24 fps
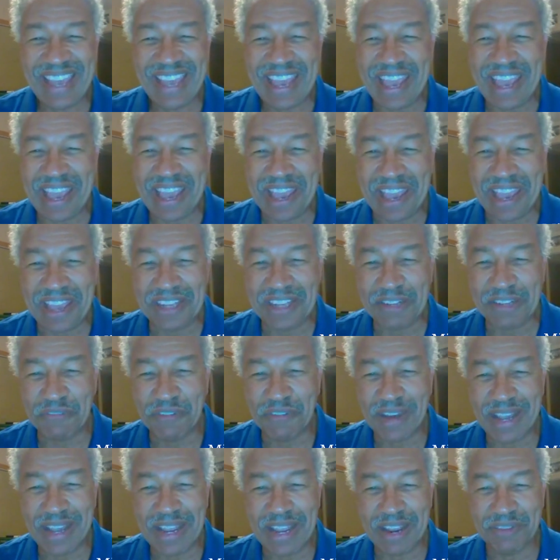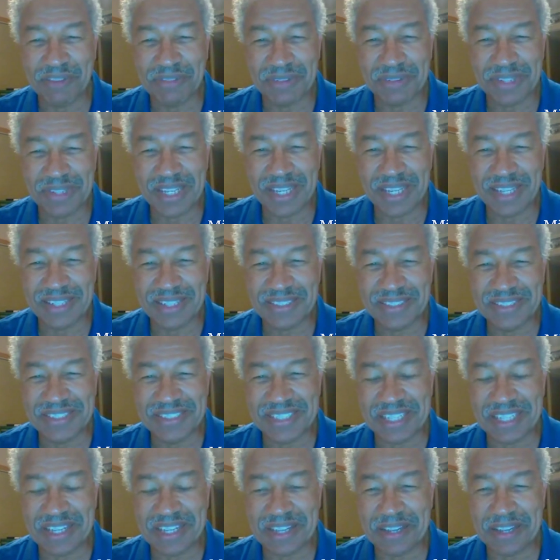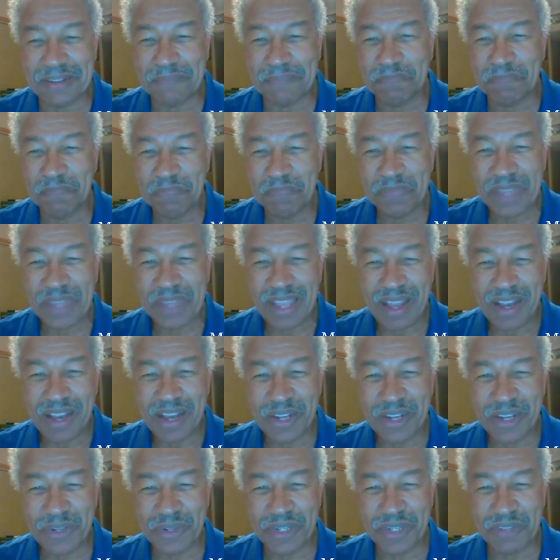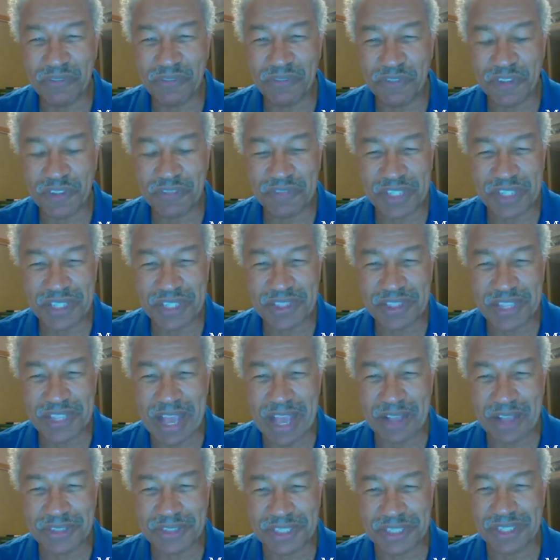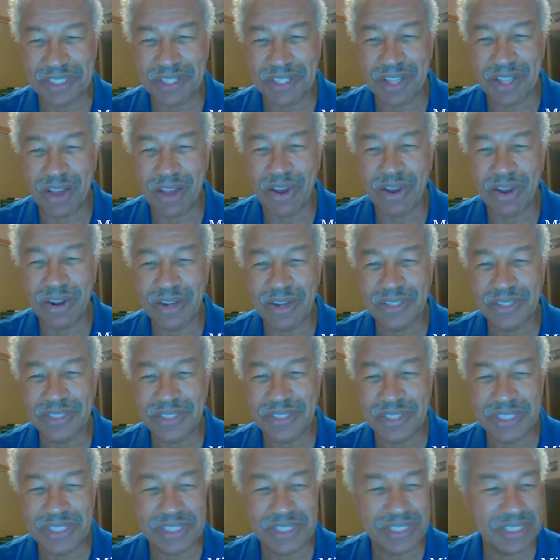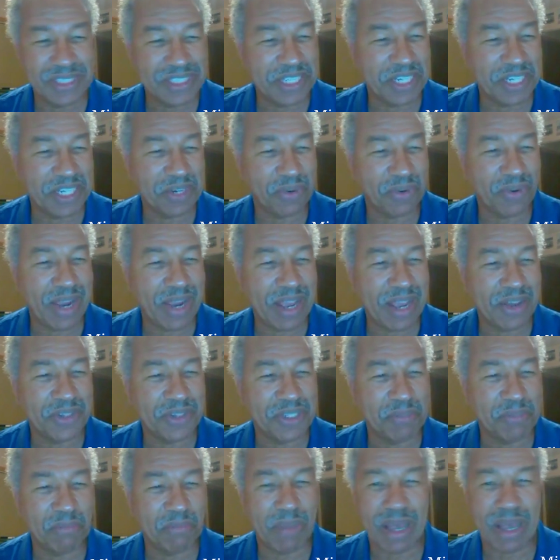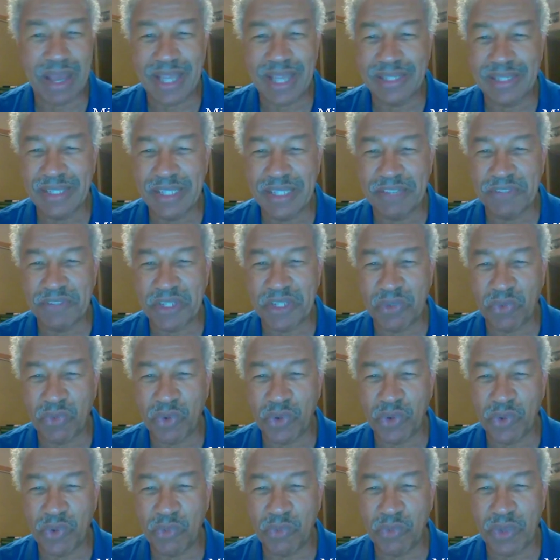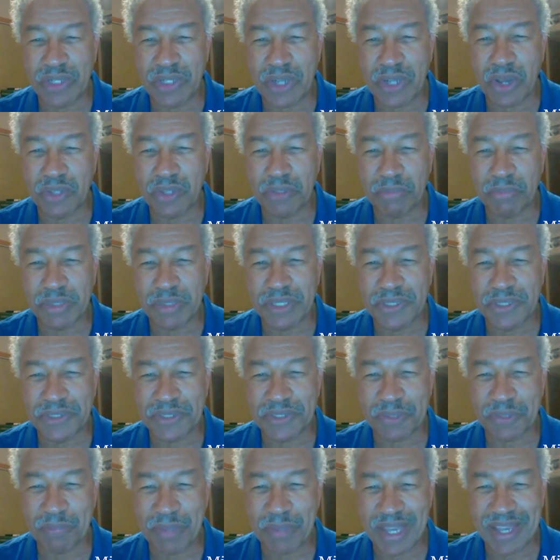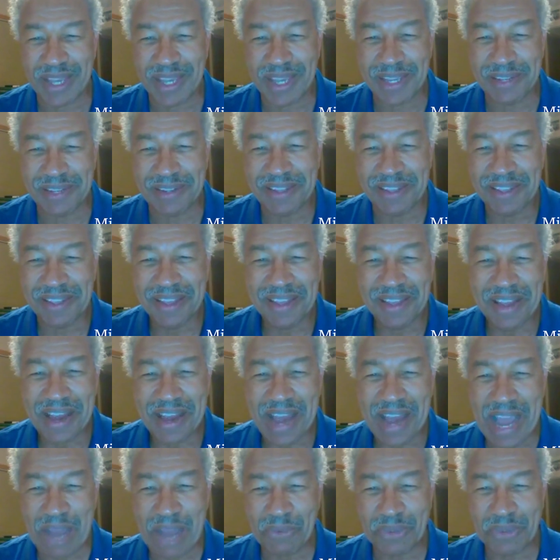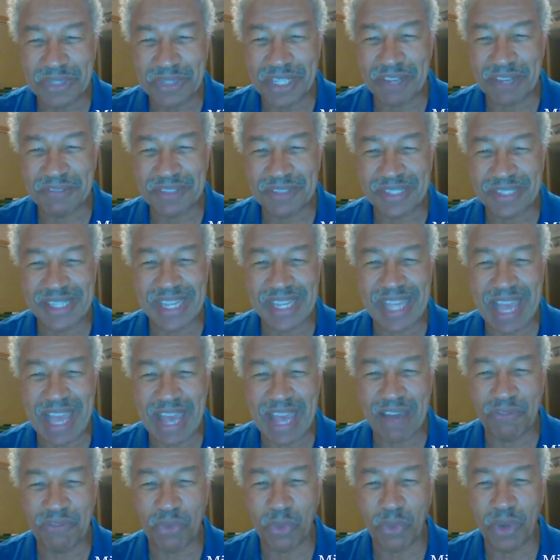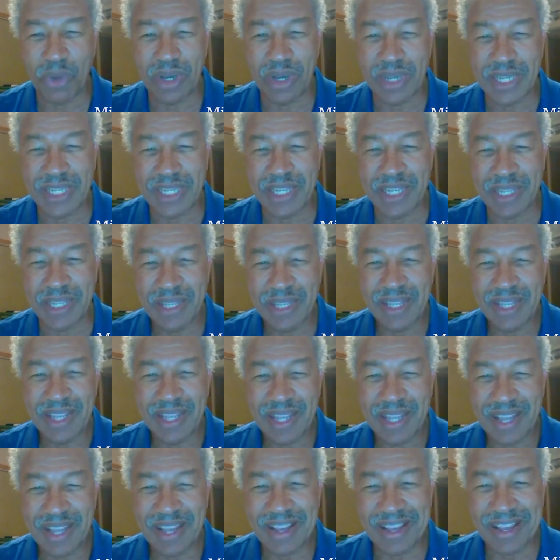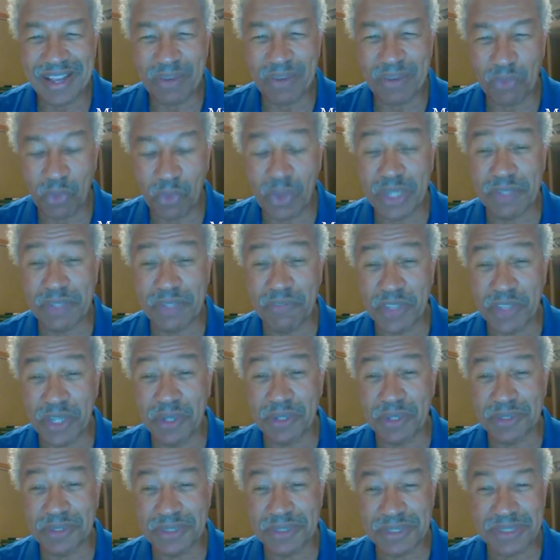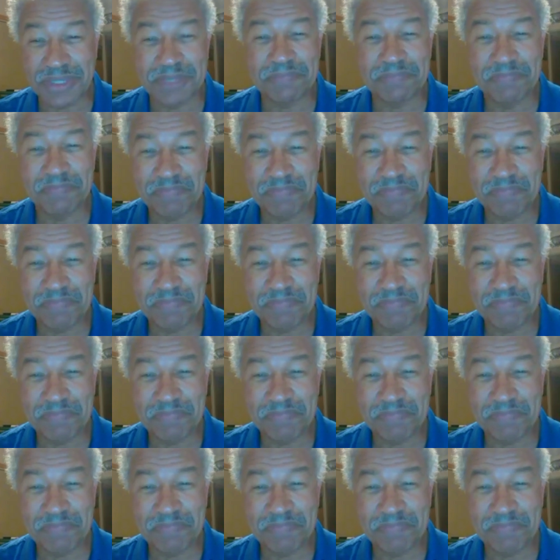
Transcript: And if I ever get 150,000 large just sitting around in my living room when all the bills are paid, I will definitely have one of those,